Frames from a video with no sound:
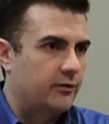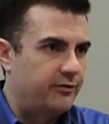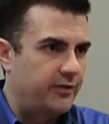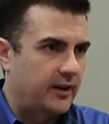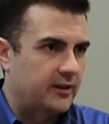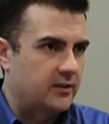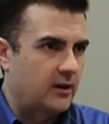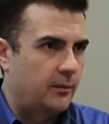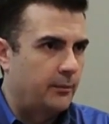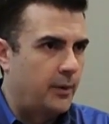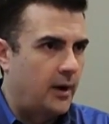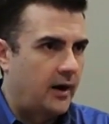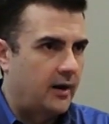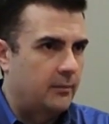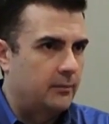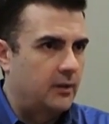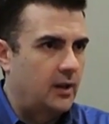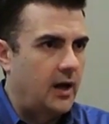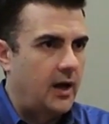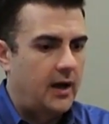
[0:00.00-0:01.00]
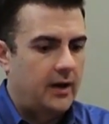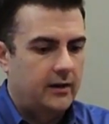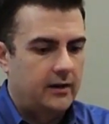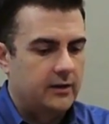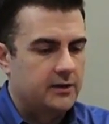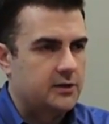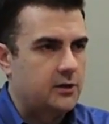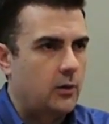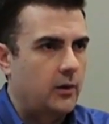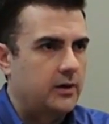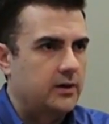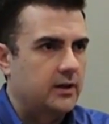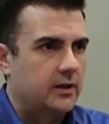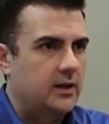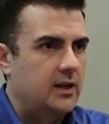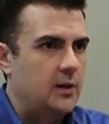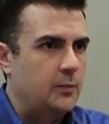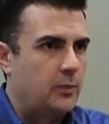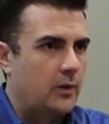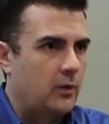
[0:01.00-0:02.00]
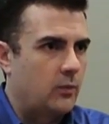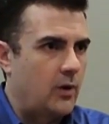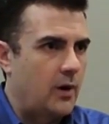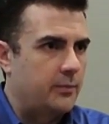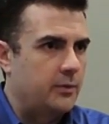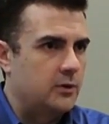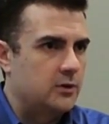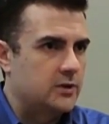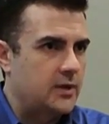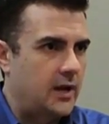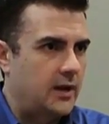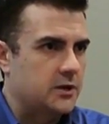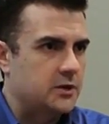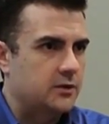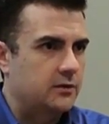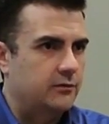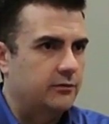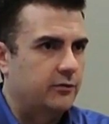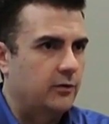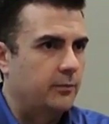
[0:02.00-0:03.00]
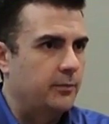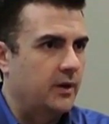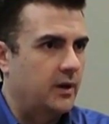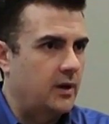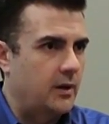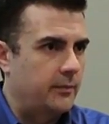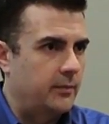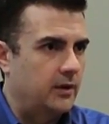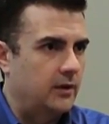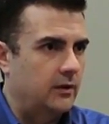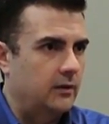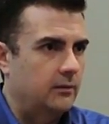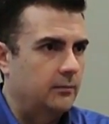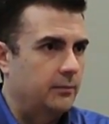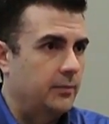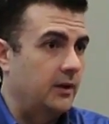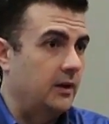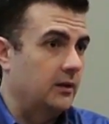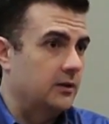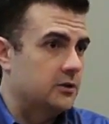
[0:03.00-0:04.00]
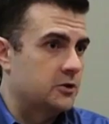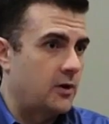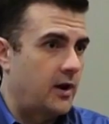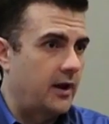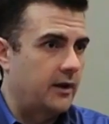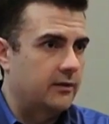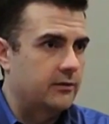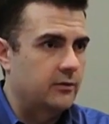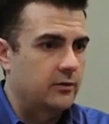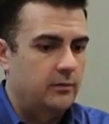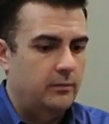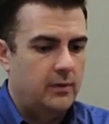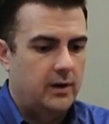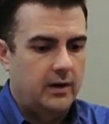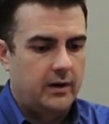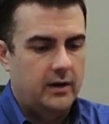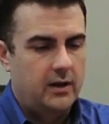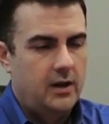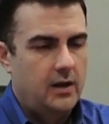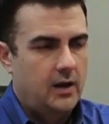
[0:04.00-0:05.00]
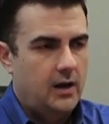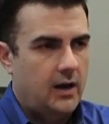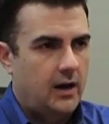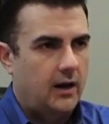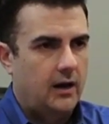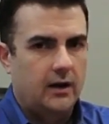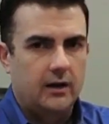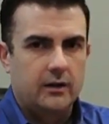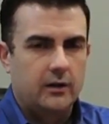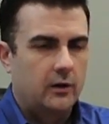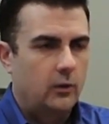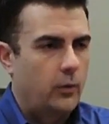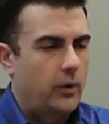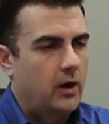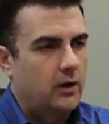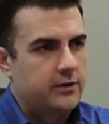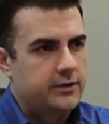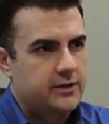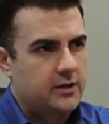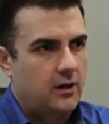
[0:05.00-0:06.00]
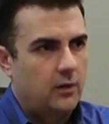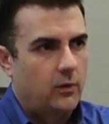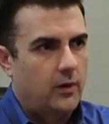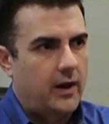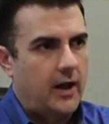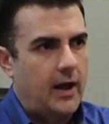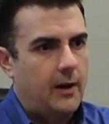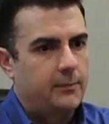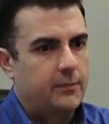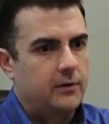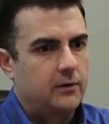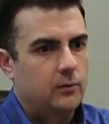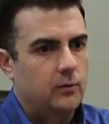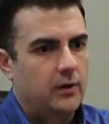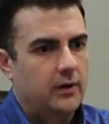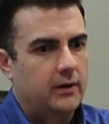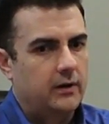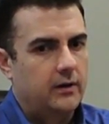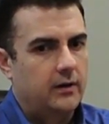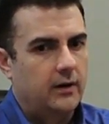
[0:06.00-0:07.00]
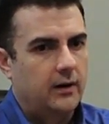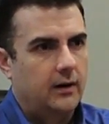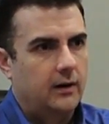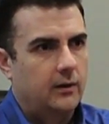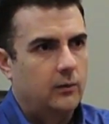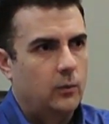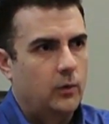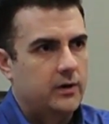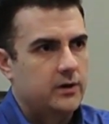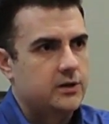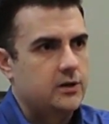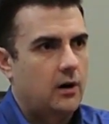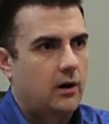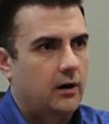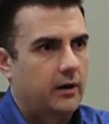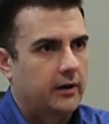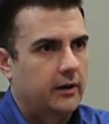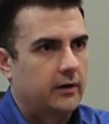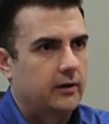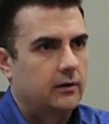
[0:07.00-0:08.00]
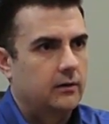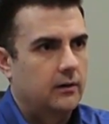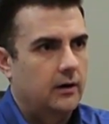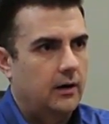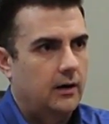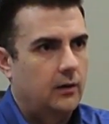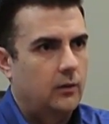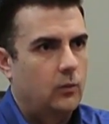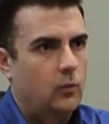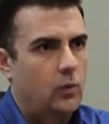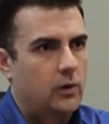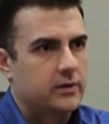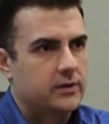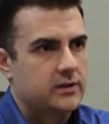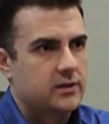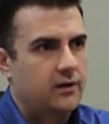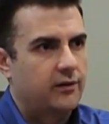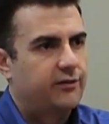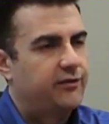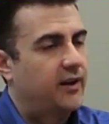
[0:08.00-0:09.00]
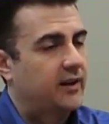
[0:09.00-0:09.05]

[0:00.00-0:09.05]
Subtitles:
affect our bottom line. It's going to keep our reputation from being dragged through the mud. We all saw what happened when Target was